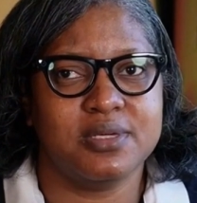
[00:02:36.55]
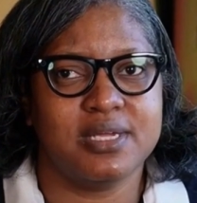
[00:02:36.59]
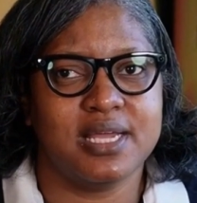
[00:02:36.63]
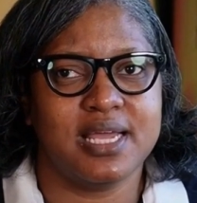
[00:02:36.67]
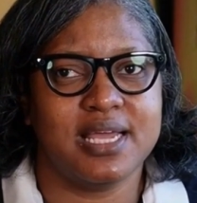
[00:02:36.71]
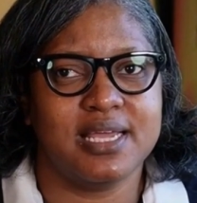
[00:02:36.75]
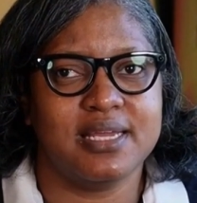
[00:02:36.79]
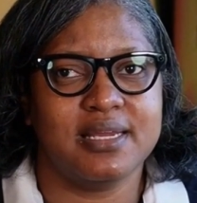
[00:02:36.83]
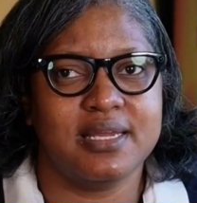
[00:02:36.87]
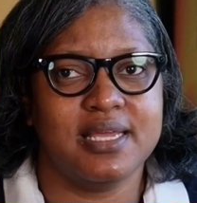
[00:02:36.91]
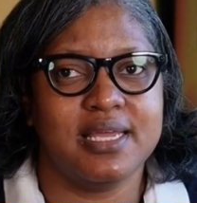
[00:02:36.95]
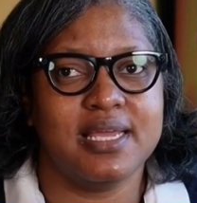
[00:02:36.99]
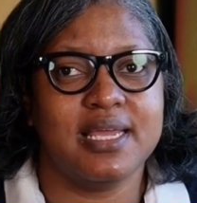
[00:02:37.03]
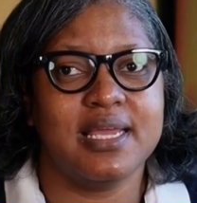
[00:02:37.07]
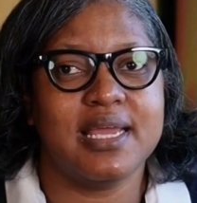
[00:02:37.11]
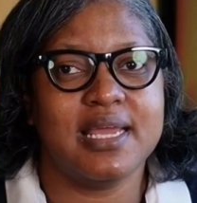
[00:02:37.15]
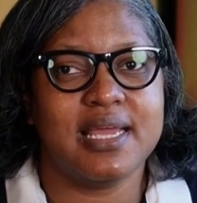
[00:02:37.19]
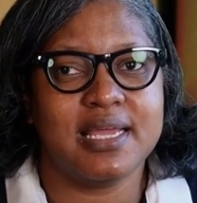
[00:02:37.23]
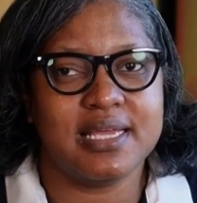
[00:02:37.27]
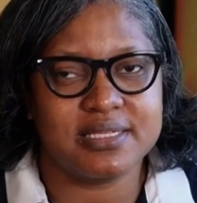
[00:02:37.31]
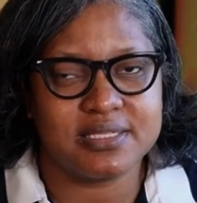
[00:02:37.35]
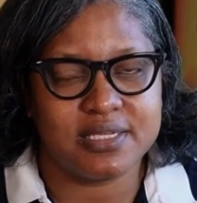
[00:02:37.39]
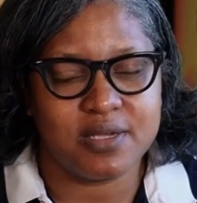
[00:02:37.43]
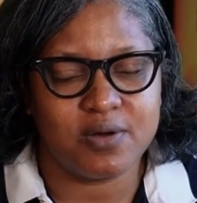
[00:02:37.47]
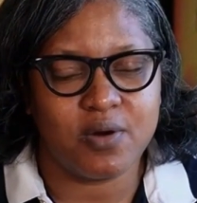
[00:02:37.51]
Okay,
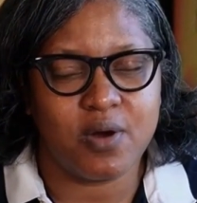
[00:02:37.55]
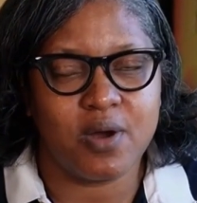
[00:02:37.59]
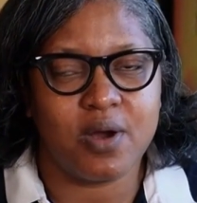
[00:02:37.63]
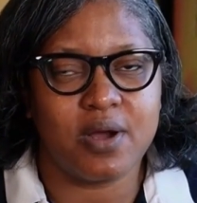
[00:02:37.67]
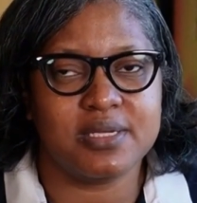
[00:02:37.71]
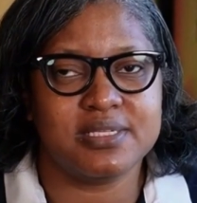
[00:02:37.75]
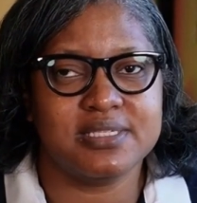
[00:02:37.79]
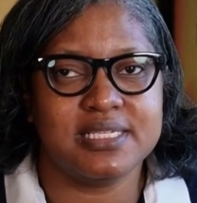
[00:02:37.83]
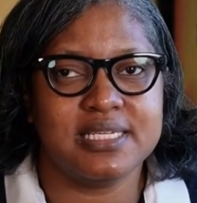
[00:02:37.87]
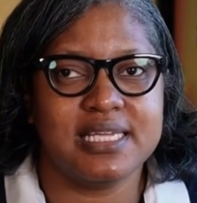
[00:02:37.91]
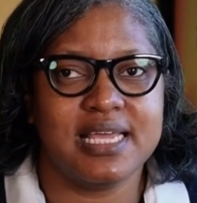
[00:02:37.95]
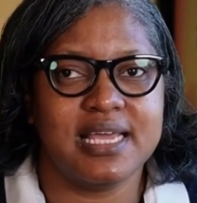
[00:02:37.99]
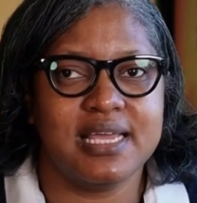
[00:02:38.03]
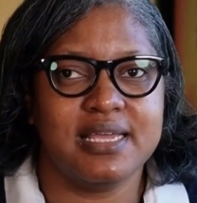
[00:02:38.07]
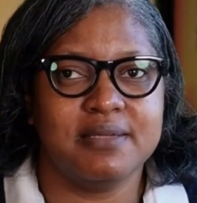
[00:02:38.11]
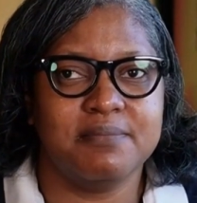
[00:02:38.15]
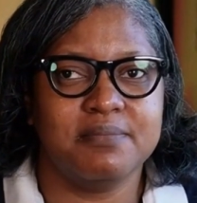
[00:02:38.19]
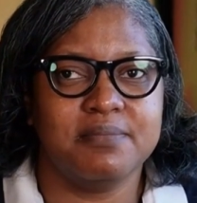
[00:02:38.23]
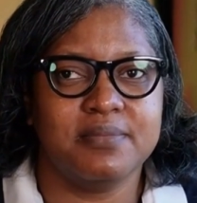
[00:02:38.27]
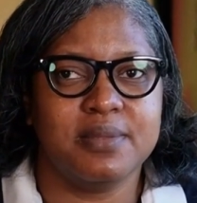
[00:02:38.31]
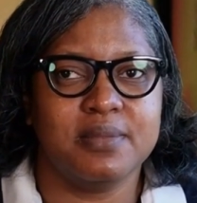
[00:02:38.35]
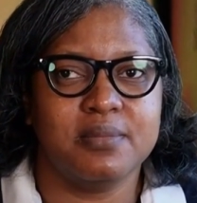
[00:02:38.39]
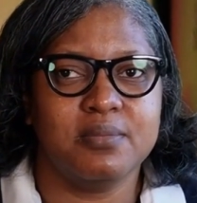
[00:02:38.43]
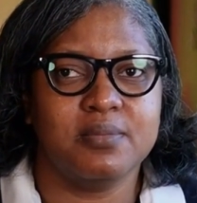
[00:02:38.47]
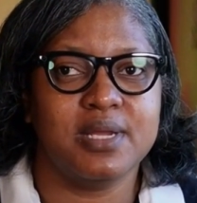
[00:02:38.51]
and so on today,
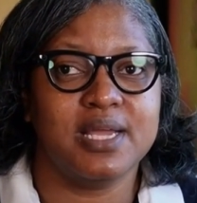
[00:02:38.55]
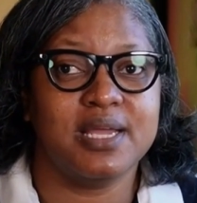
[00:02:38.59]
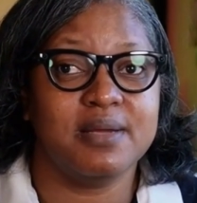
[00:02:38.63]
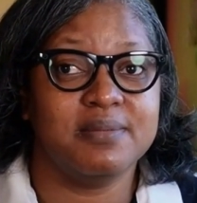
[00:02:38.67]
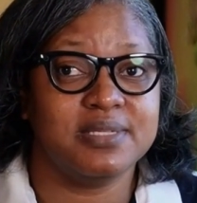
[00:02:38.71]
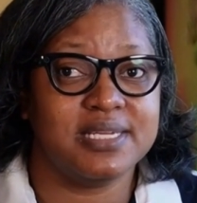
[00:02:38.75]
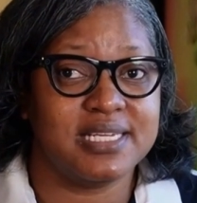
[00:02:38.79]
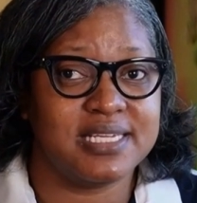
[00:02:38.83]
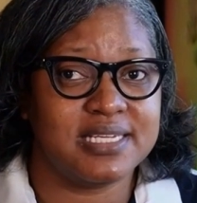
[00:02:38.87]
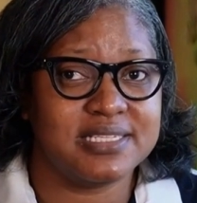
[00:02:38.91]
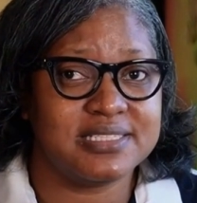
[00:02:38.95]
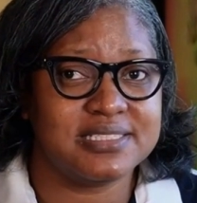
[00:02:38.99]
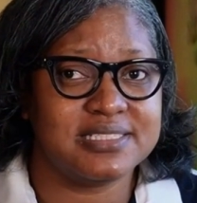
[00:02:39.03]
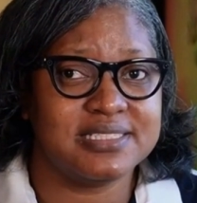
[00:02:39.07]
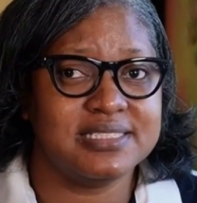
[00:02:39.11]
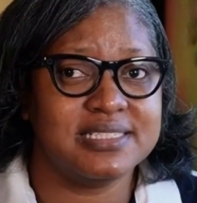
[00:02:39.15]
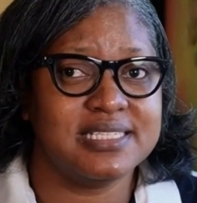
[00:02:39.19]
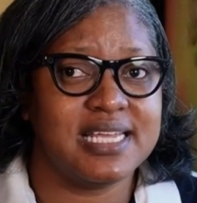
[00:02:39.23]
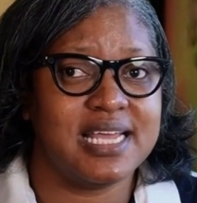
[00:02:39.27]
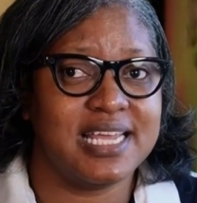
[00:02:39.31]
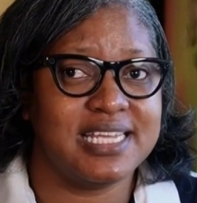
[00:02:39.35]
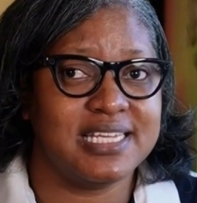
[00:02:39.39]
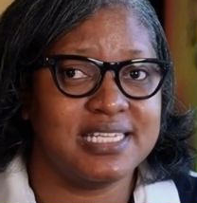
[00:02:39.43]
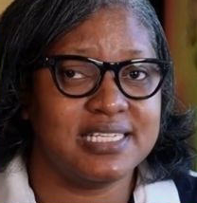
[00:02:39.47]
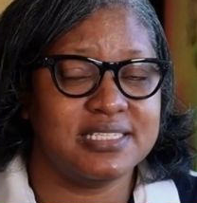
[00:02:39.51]
we have an
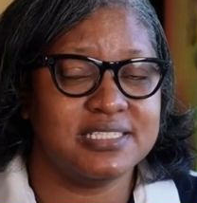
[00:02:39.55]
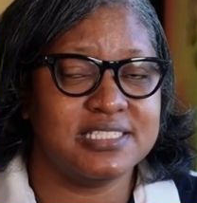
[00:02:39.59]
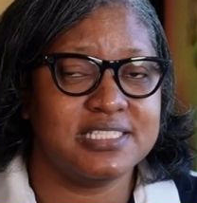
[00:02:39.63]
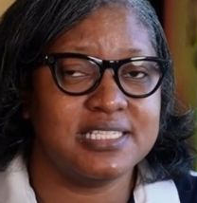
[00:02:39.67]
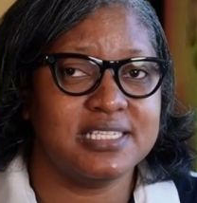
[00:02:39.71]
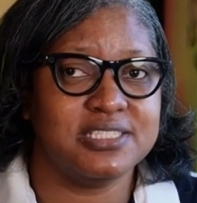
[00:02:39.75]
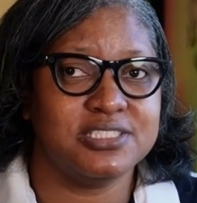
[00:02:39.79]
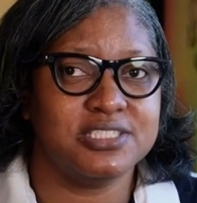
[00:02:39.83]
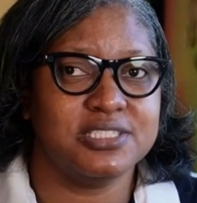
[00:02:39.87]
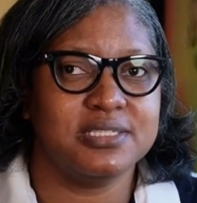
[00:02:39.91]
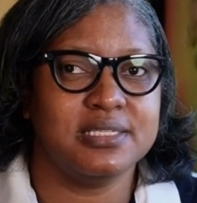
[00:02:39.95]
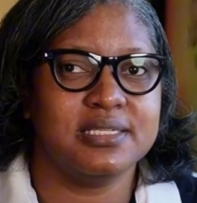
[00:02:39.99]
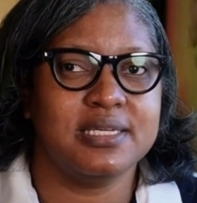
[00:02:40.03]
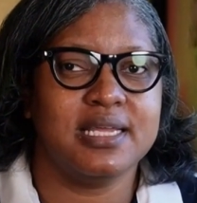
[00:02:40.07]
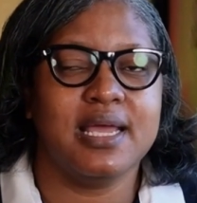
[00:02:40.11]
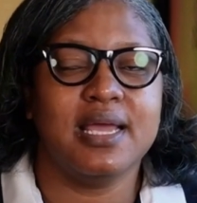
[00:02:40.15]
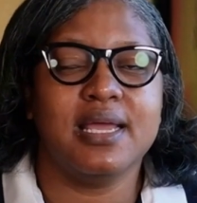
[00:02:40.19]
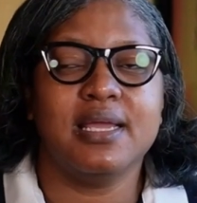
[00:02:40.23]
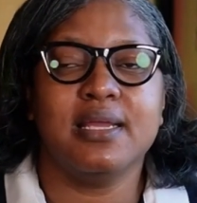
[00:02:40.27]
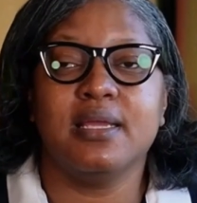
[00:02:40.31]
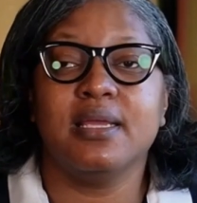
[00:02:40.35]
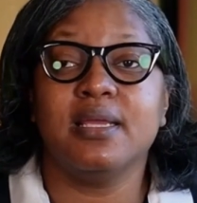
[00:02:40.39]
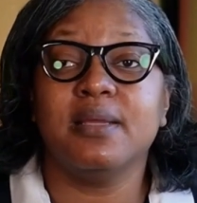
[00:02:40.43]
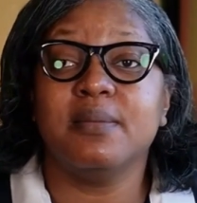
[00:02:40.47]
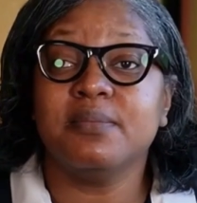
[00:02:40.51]
exciting session
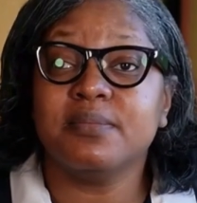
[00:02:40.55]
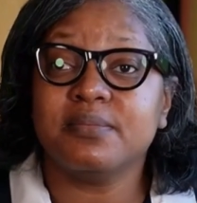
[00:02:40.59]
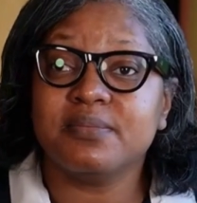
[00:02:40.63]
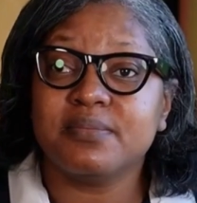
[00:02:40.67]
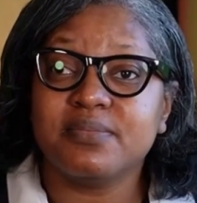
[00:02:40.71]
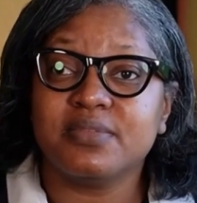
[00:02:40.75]
lined up